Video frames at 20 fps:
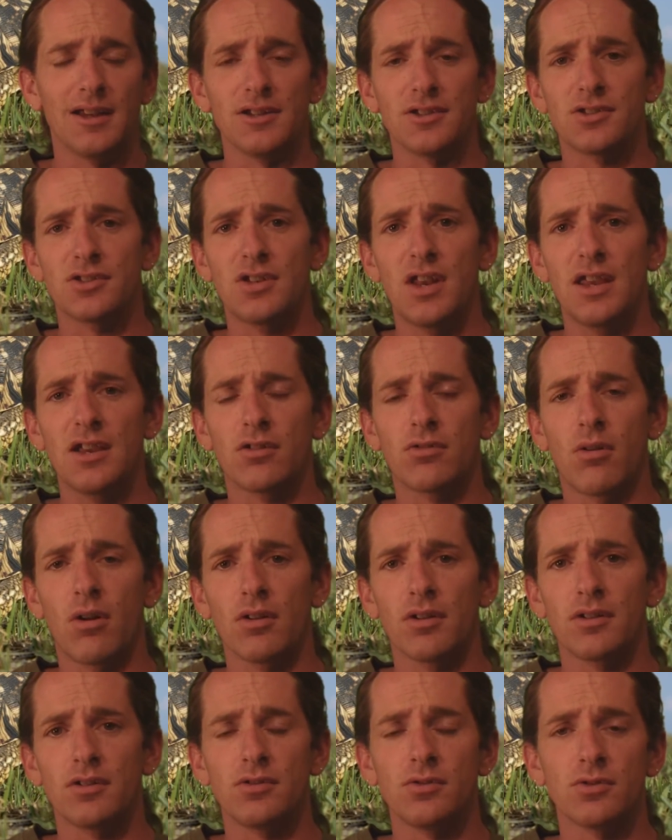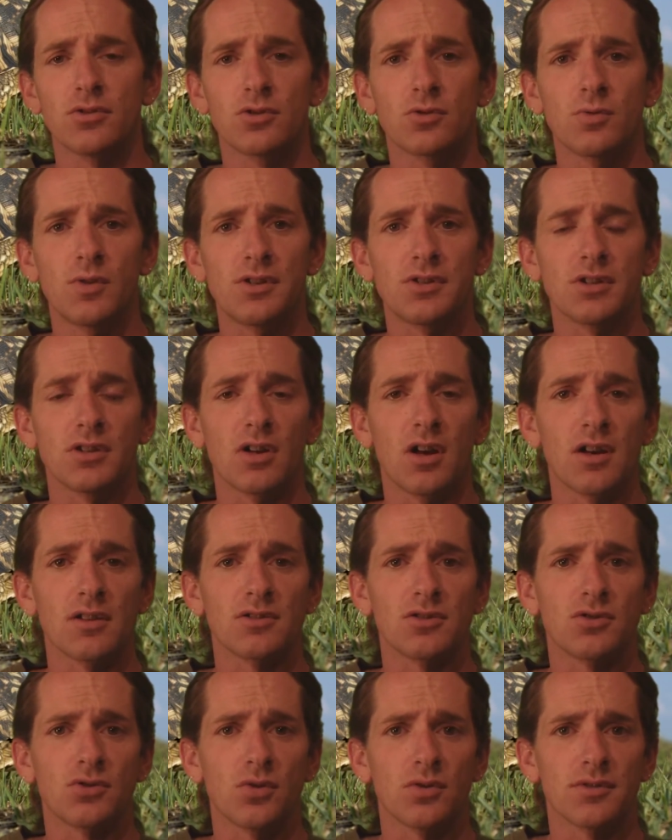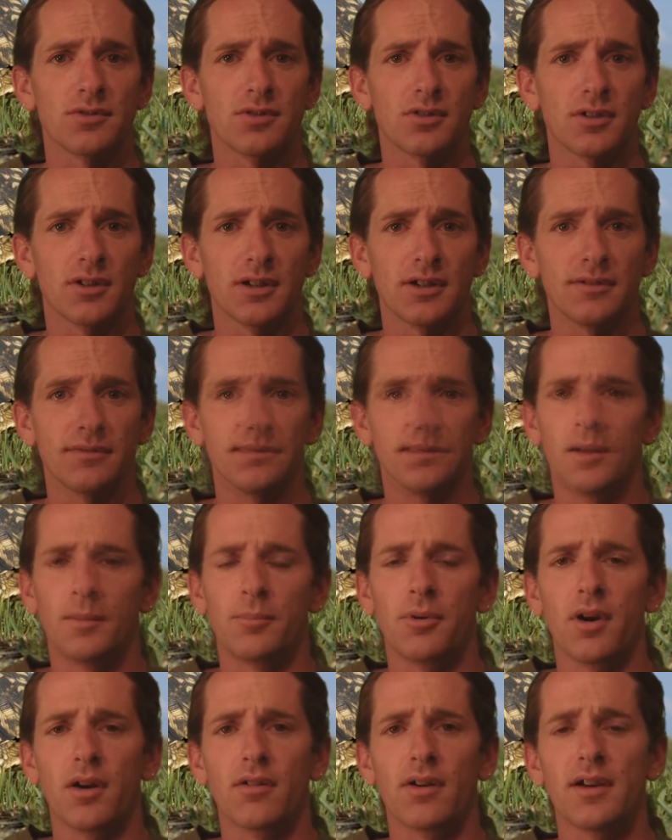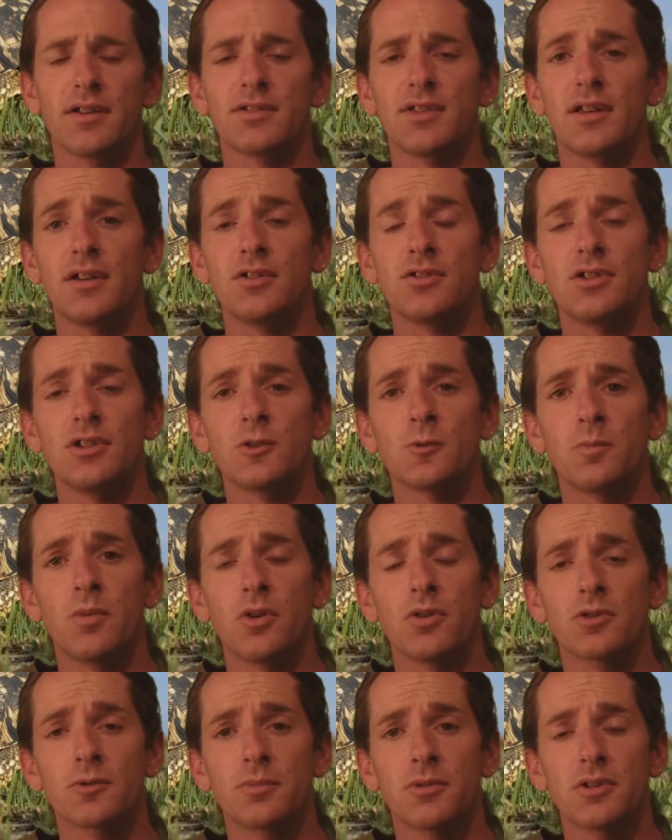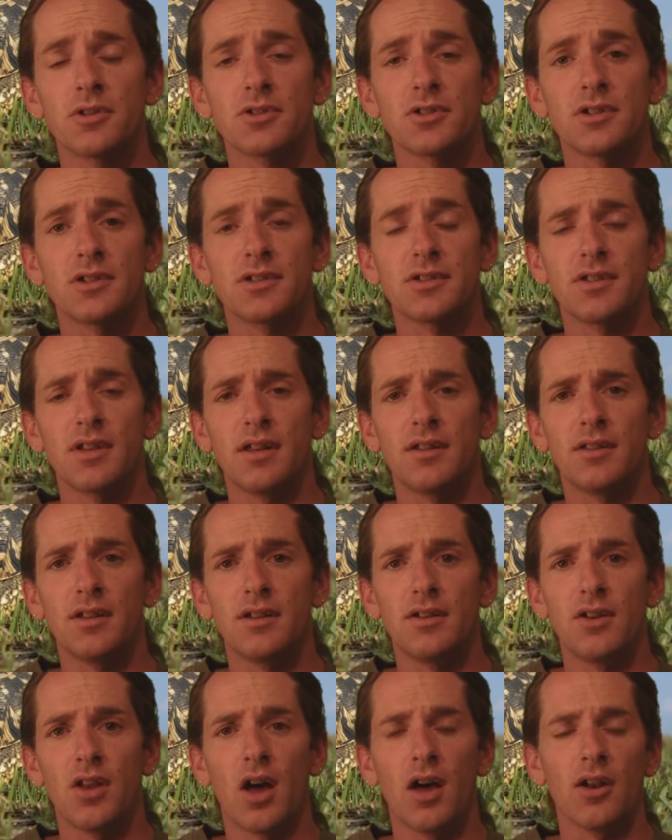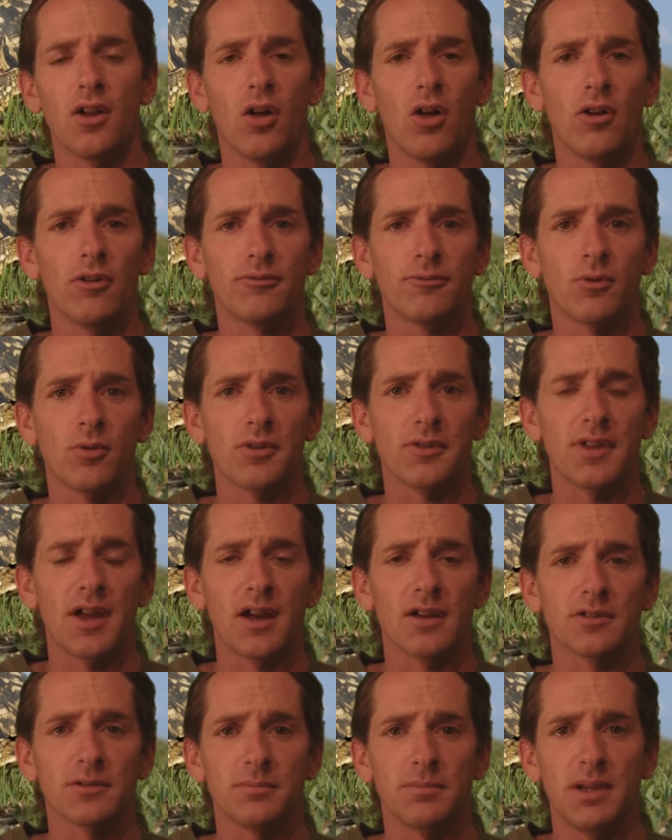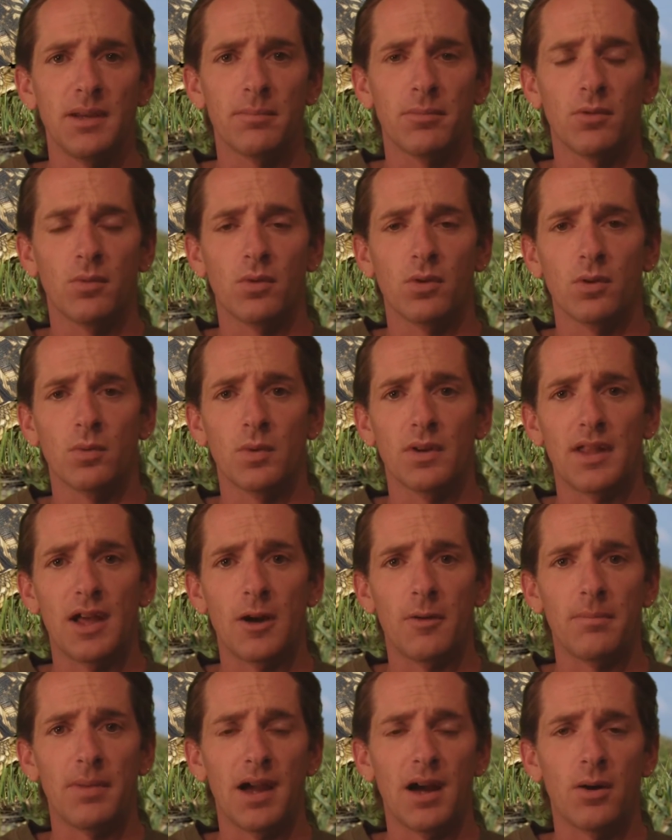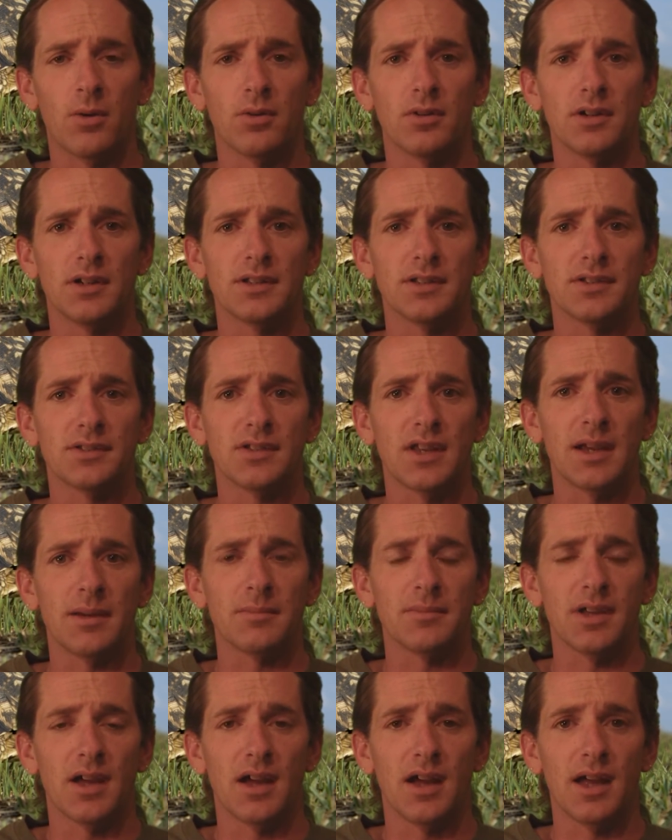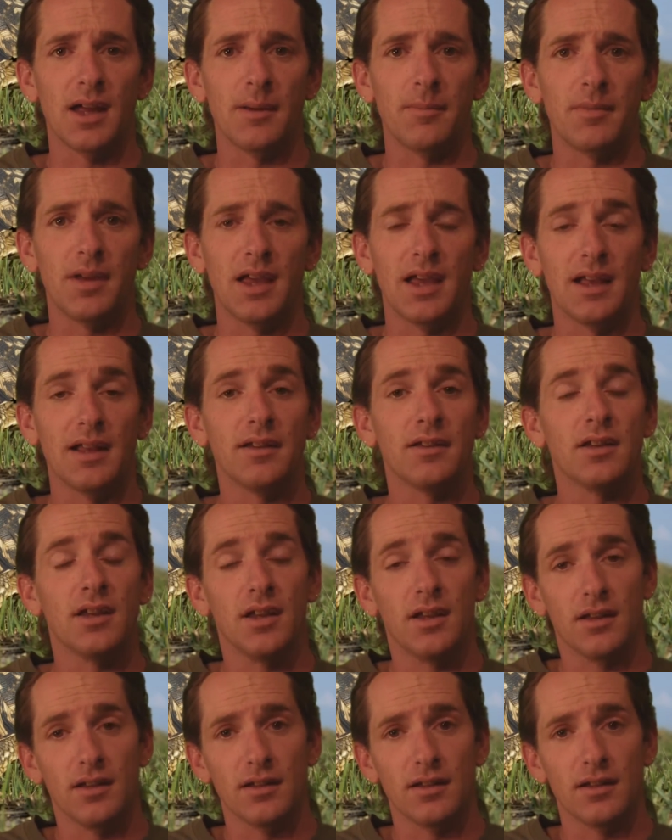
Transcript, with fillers: and a snake crawled into a switch and caused a short circuit. A Progress Energy spokesperson said that not all 4,000 people were without power at the same time and